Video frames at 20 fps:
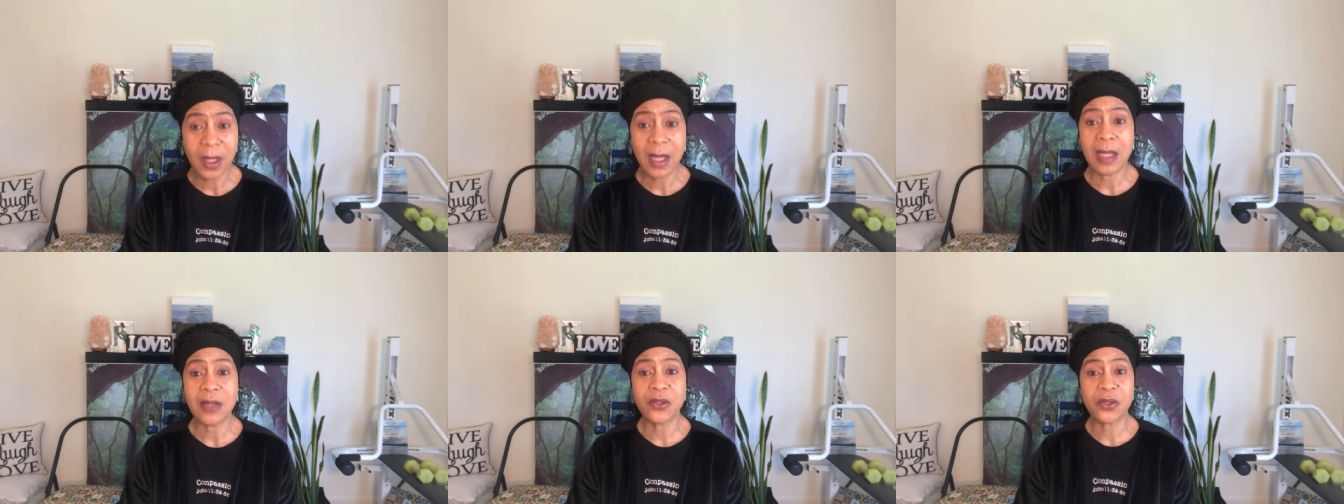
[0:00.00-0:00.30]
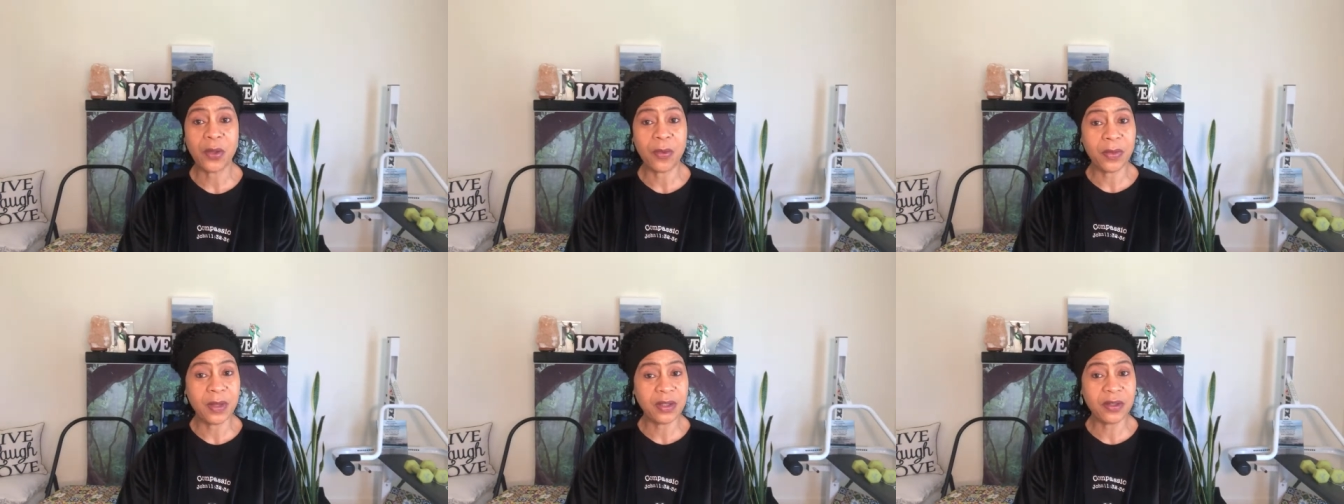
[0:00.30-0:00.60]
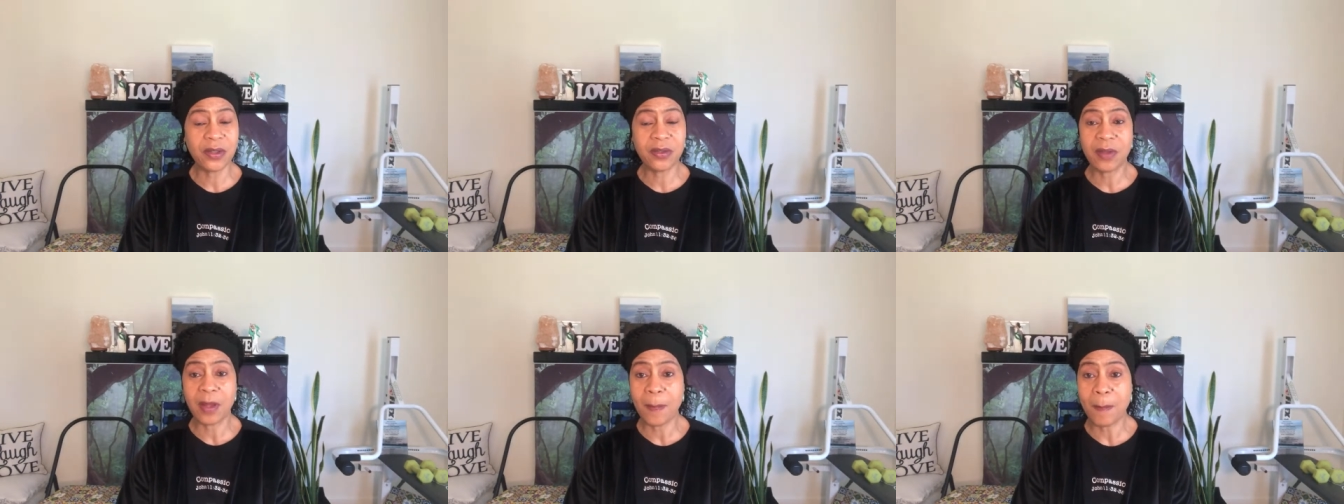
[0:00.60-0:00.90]
And so
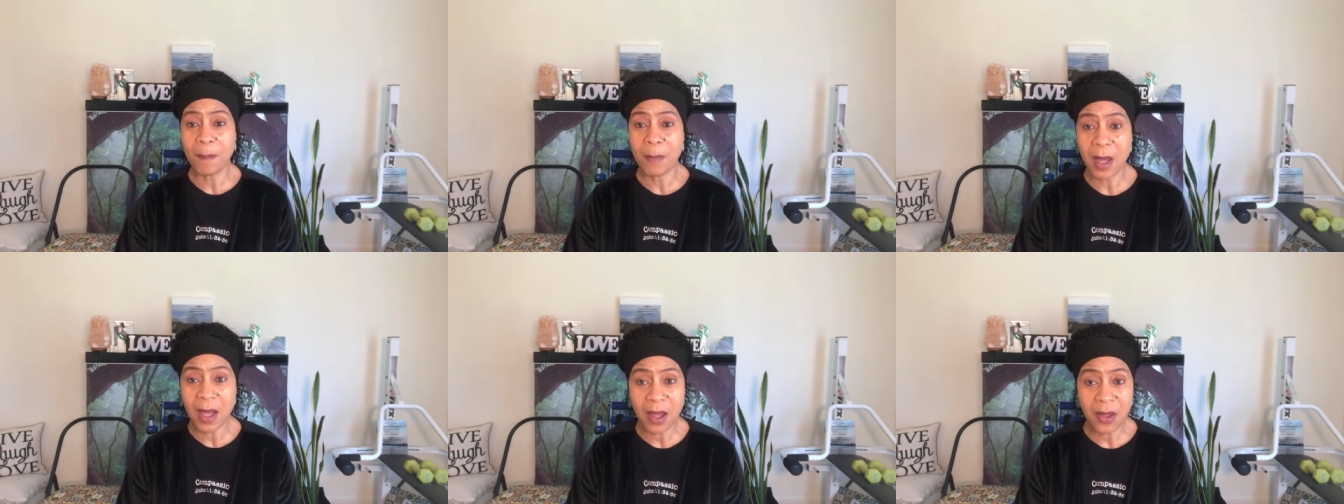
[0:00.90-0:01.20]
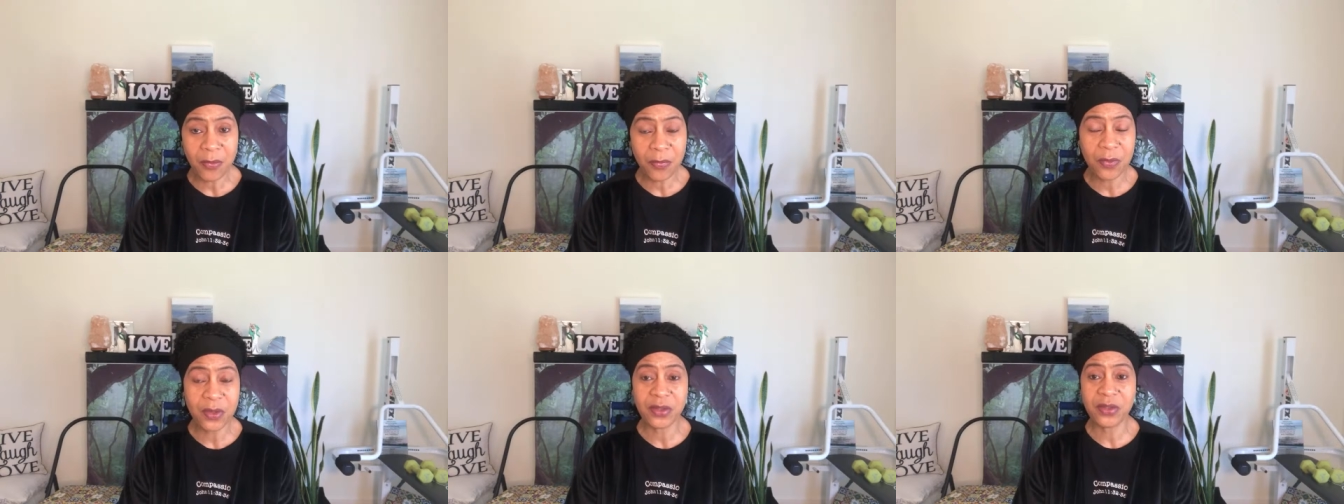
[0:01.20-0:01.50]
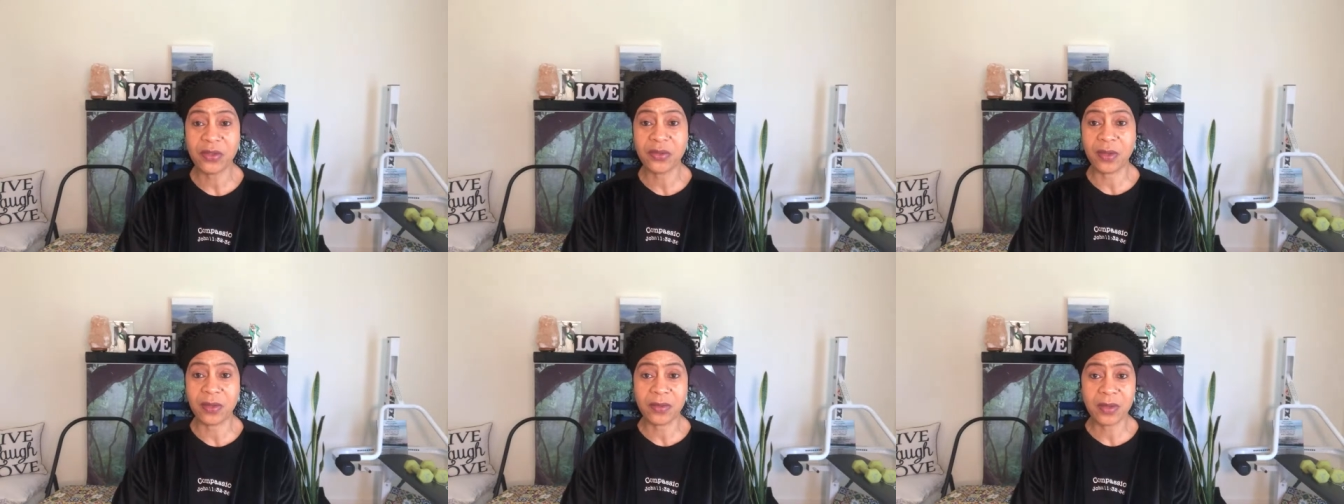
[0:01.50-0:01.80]
this is the month. This
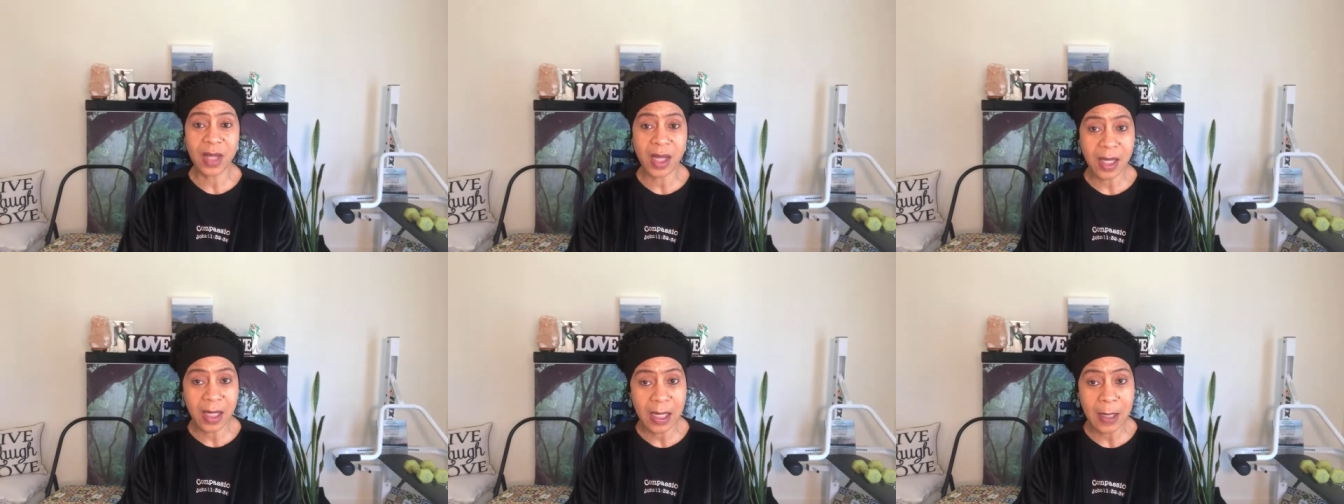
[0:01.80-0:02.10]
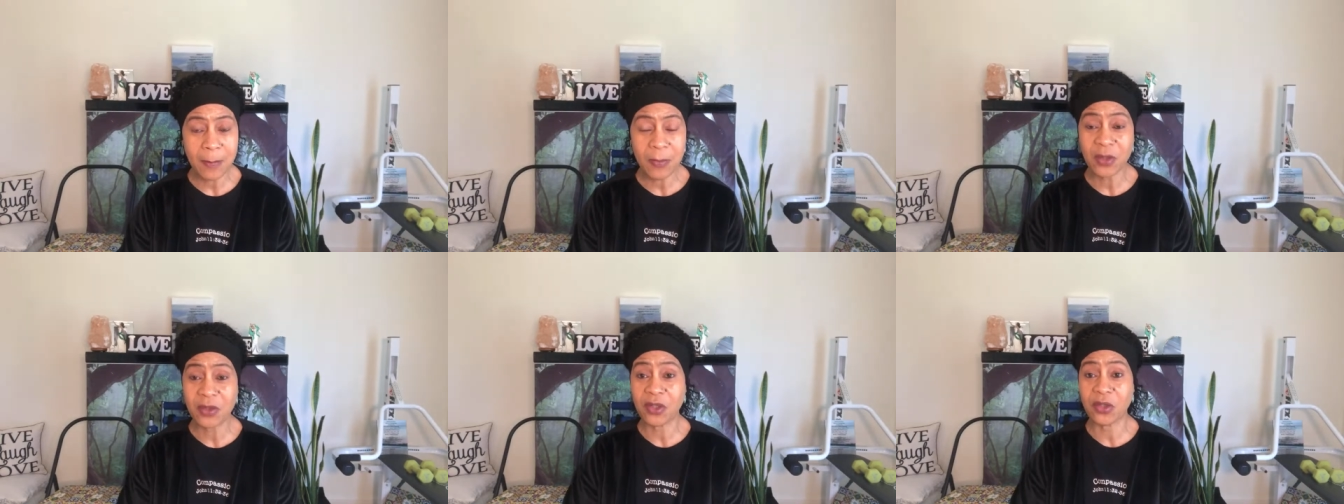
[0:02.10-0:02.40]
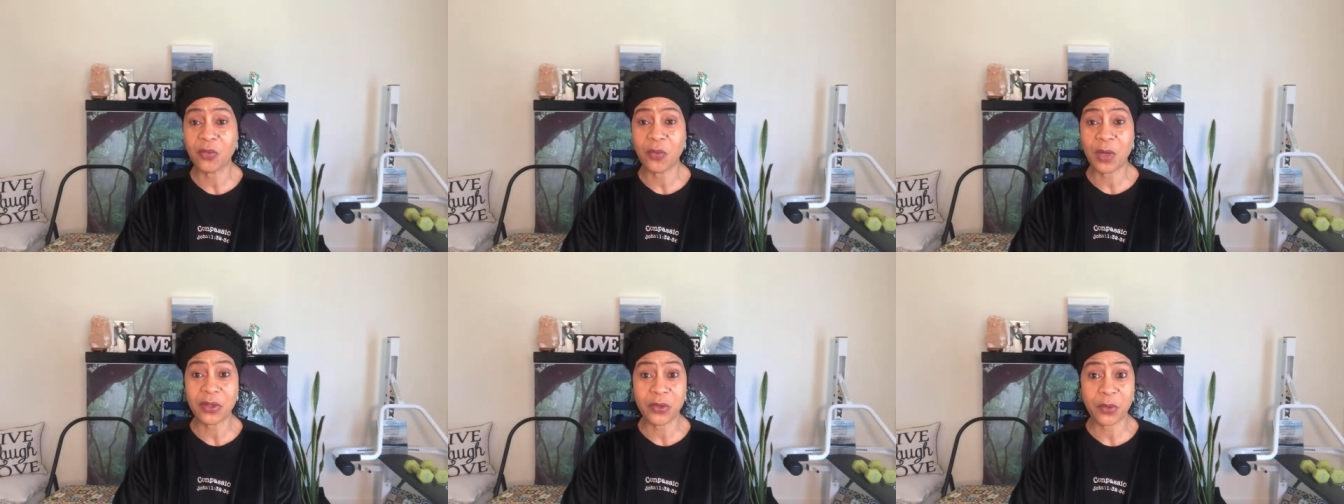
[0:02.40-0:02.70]
is the time. This
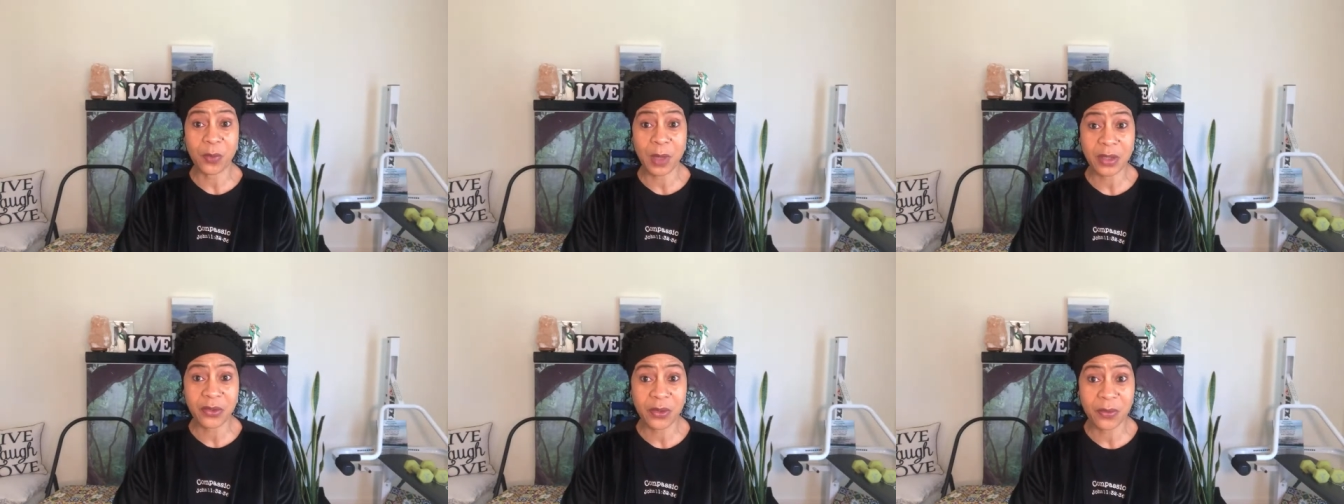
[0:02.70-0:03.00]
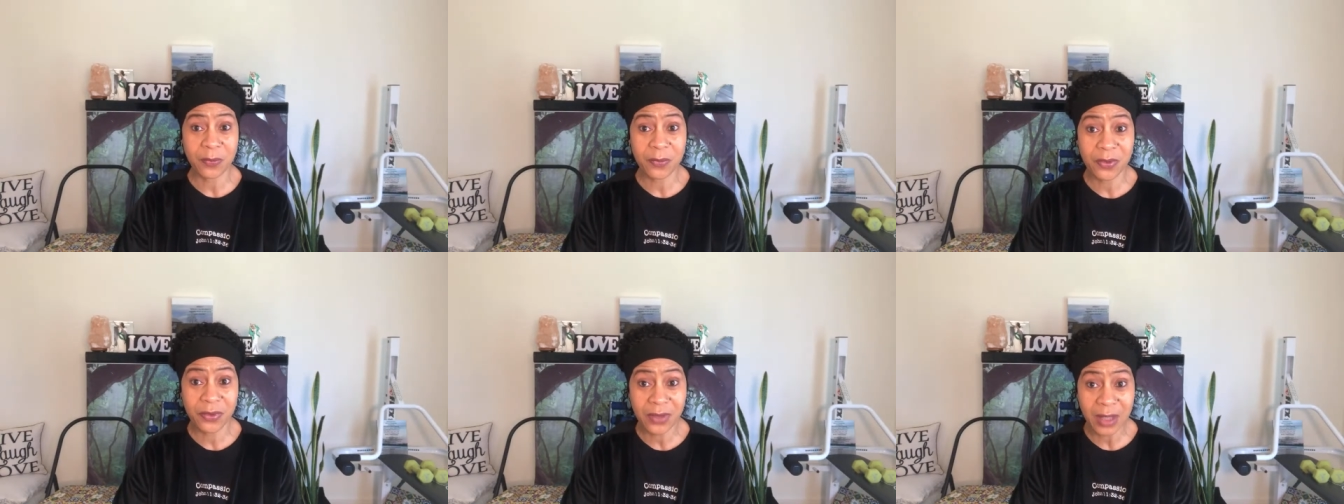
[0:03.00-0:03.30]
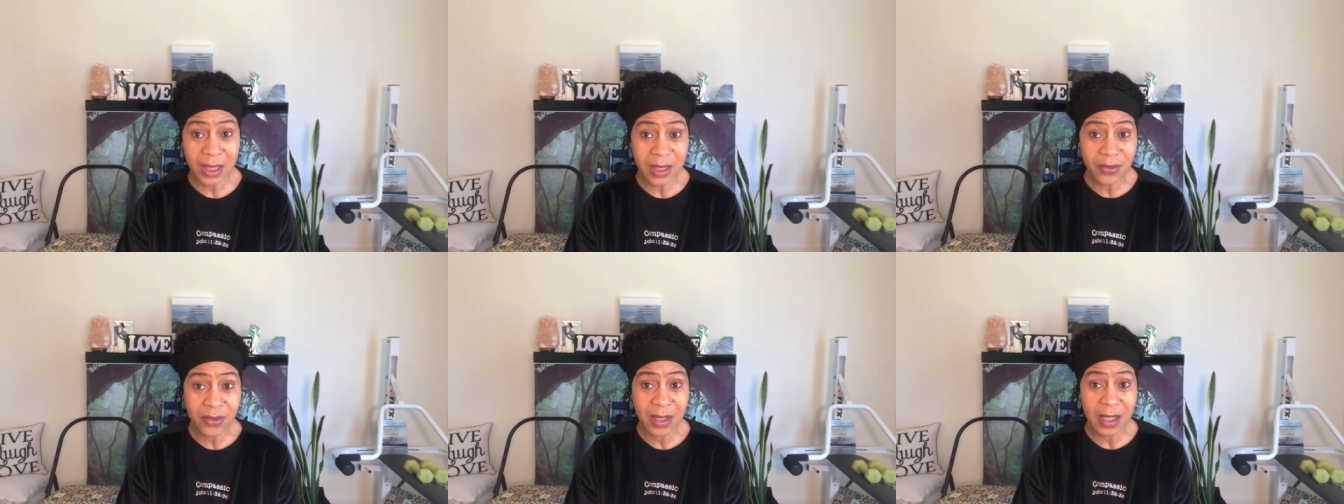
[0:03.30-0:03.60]
is resurrection
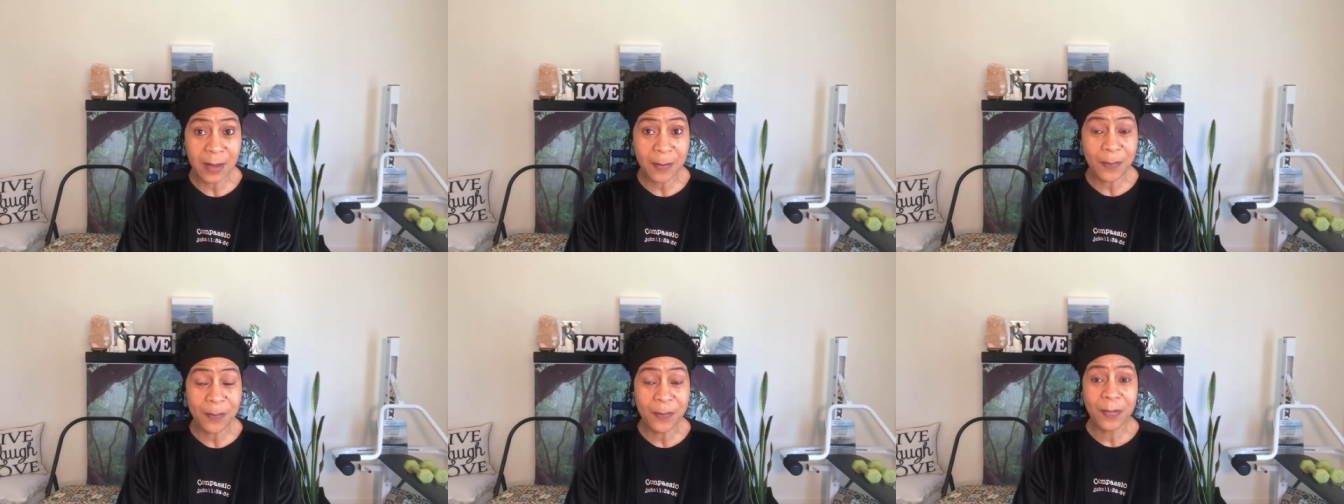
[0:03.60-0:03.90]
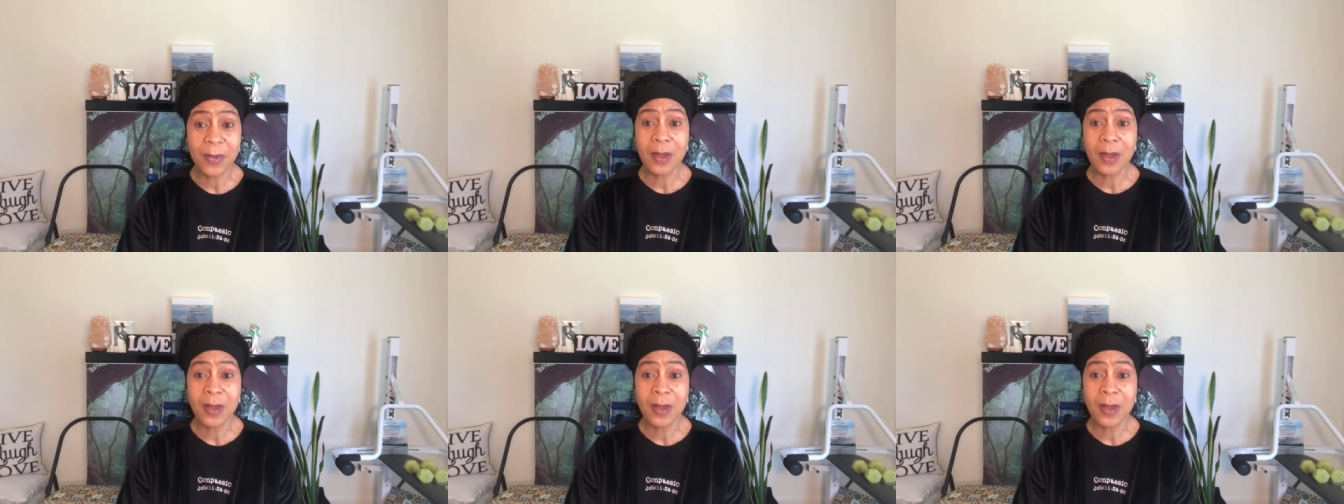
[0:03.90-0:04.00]
season.